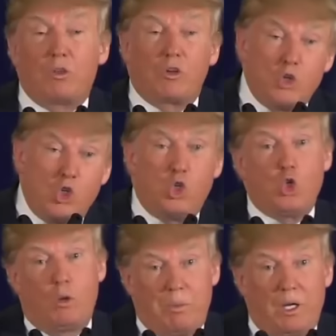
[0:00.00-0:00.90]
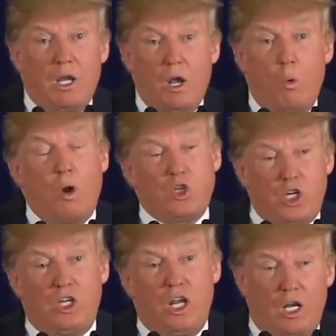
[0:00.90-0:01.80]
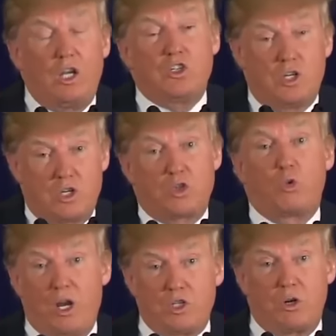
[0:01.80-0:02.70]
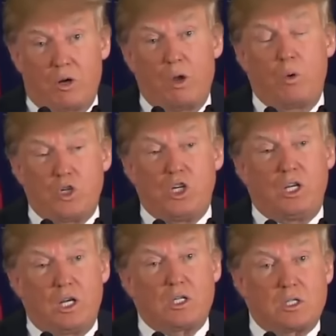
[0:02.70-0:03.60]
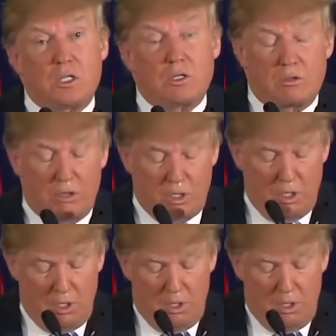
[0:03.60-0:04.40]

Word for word: emails because she should be, what she did is a disgrace, okay? What she did is a disgrace.